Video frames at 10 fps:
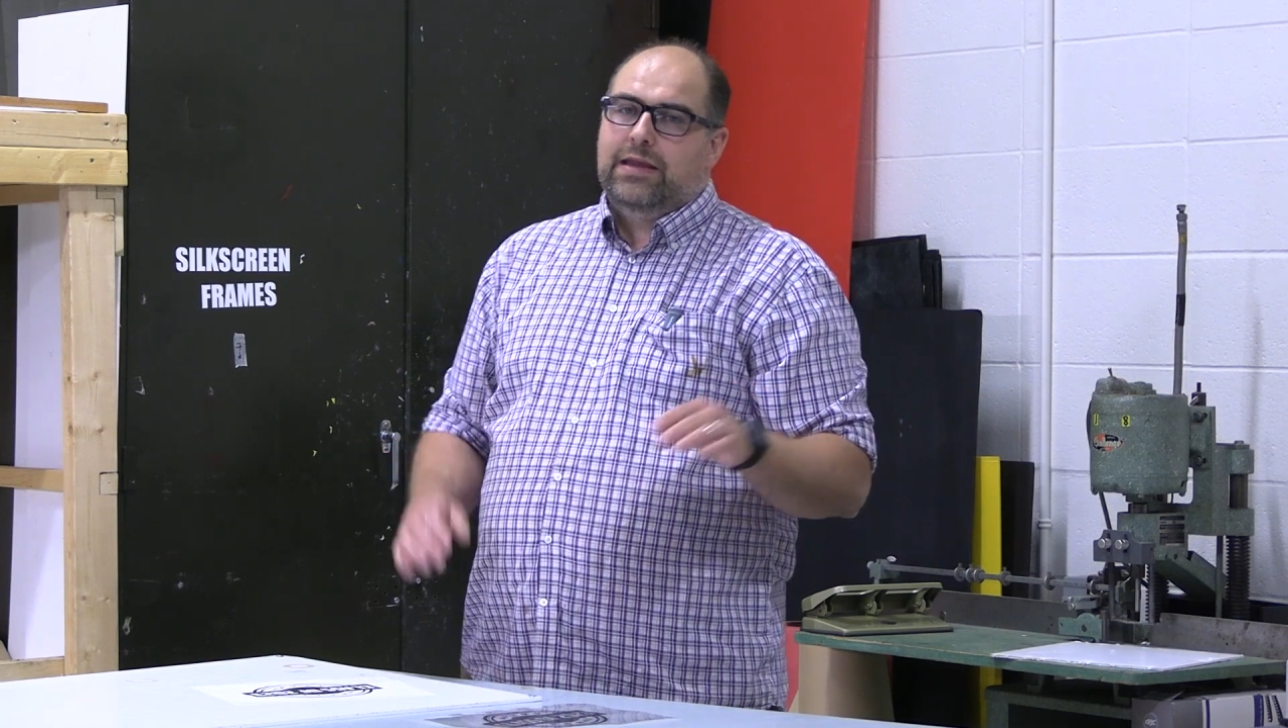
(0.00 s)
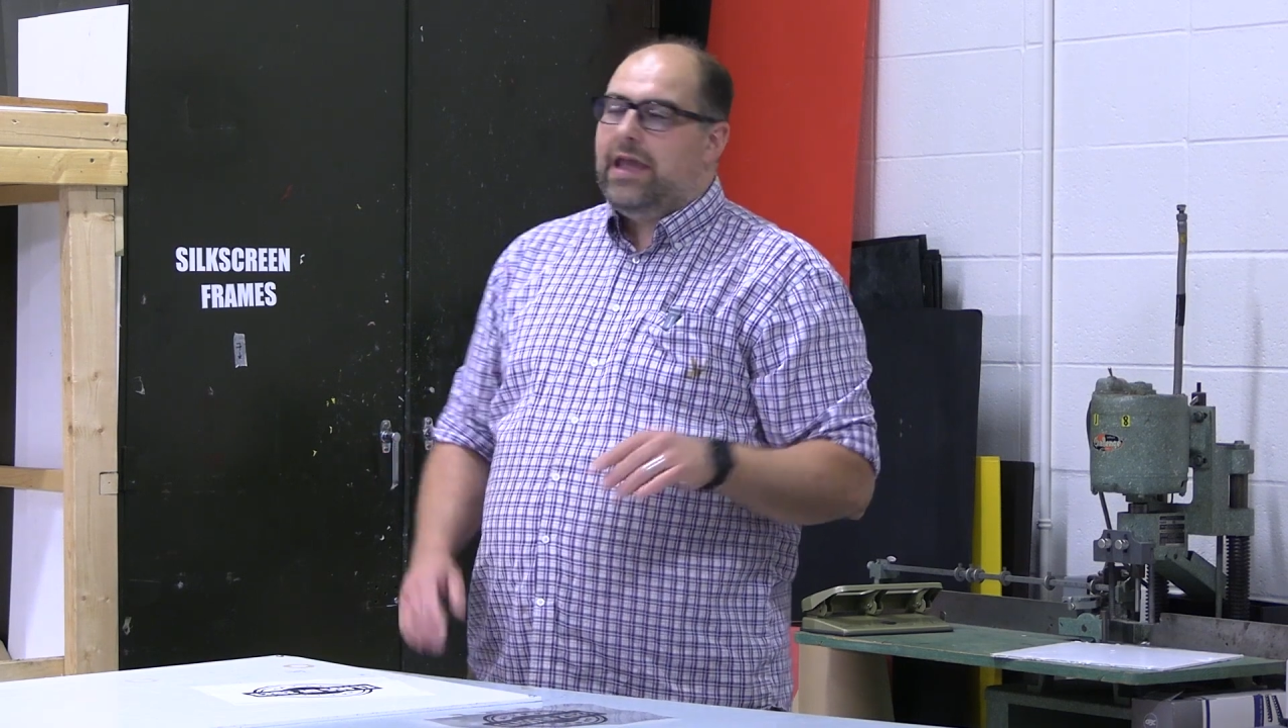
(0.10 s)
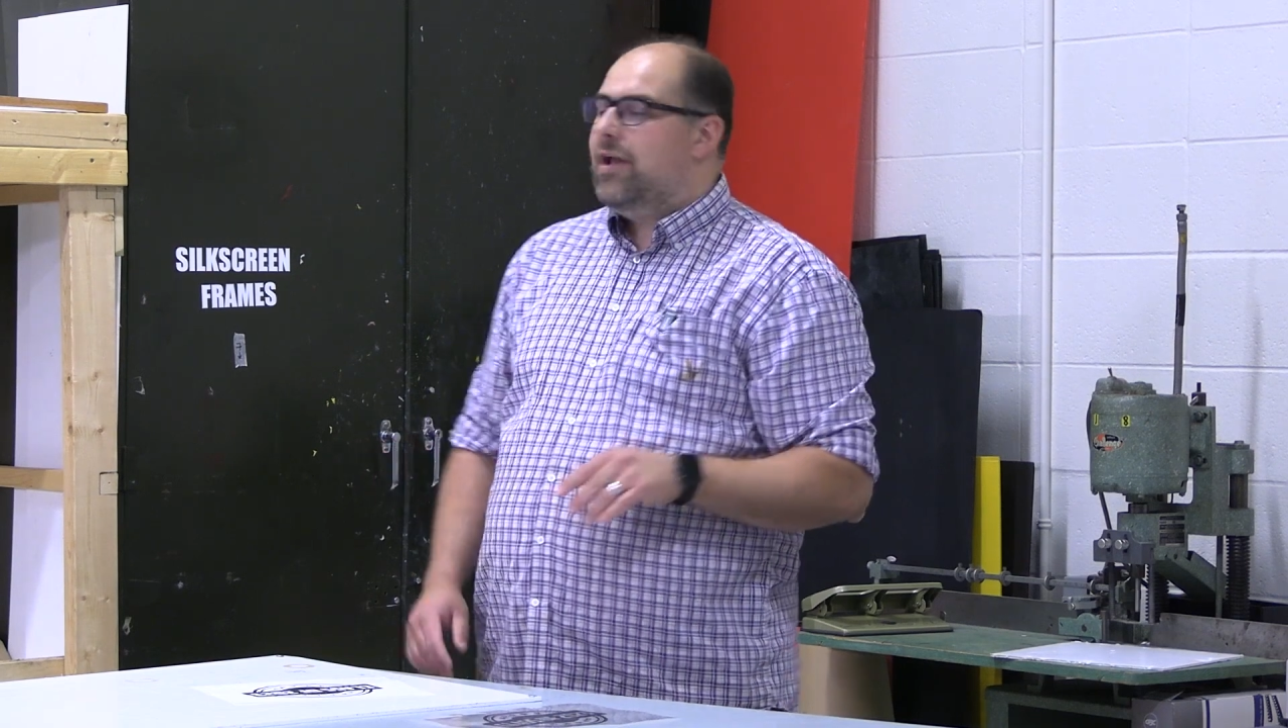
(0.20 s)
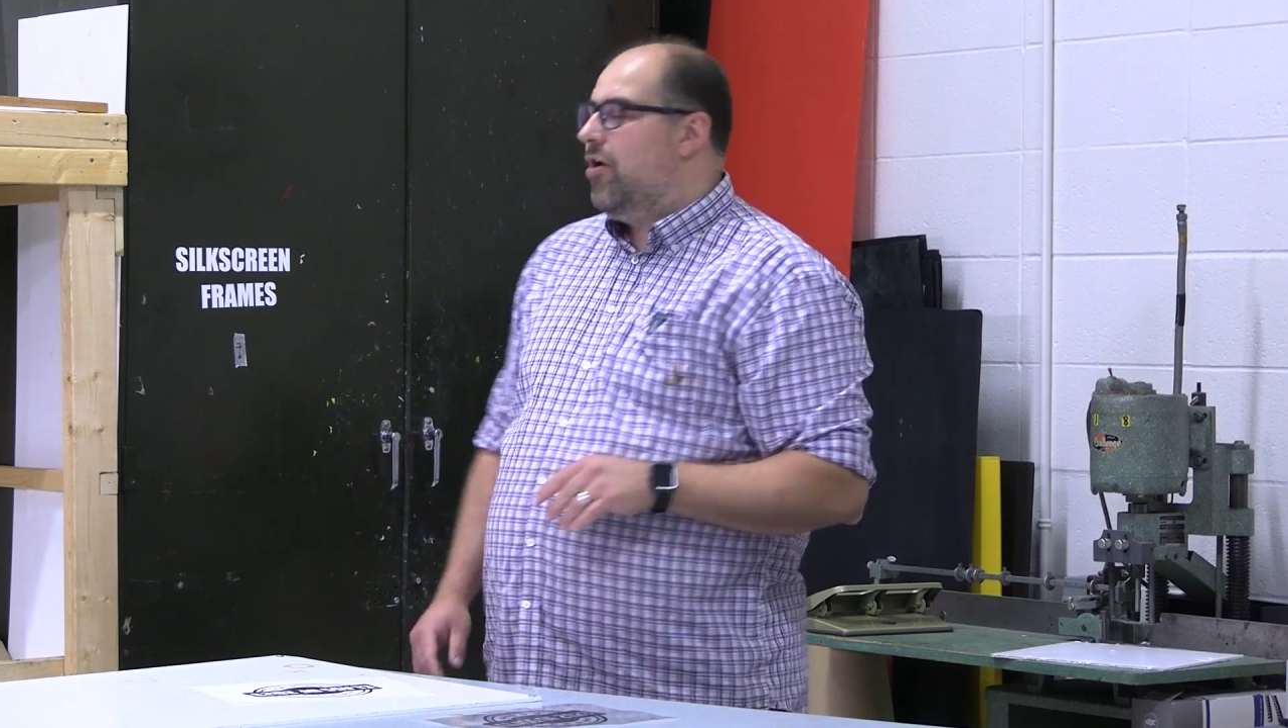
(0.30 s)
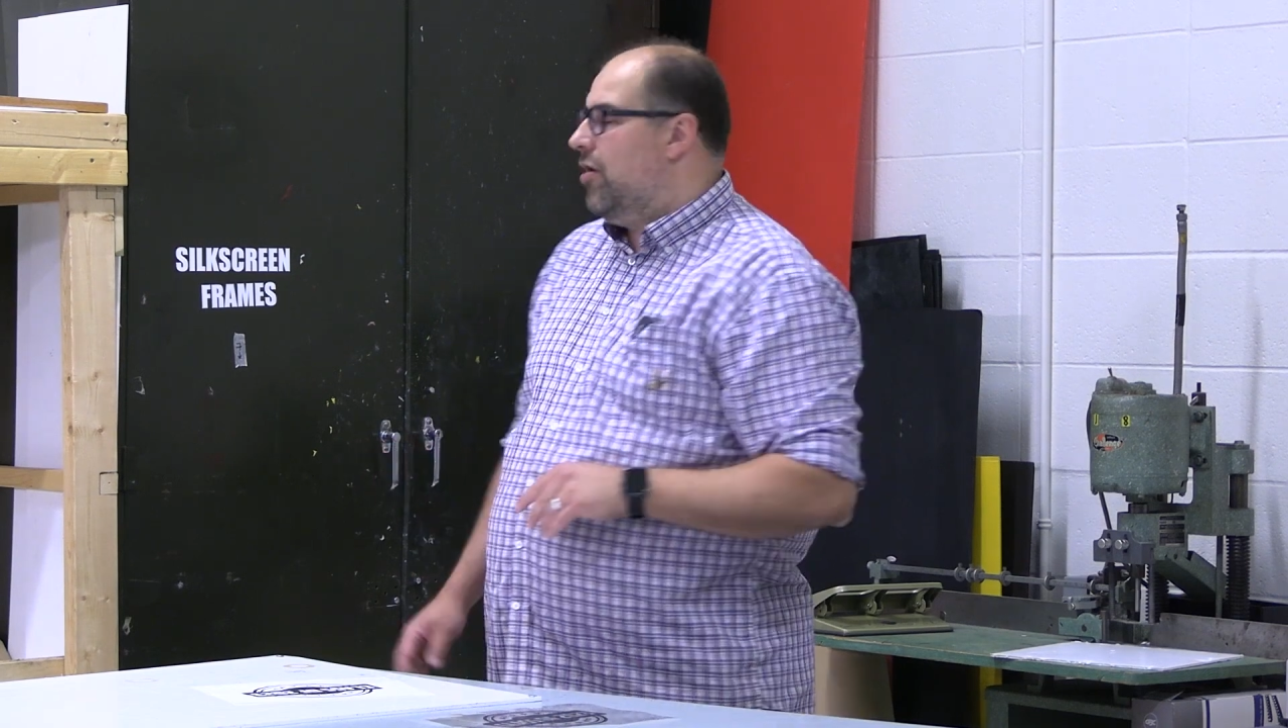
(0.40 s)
Okay?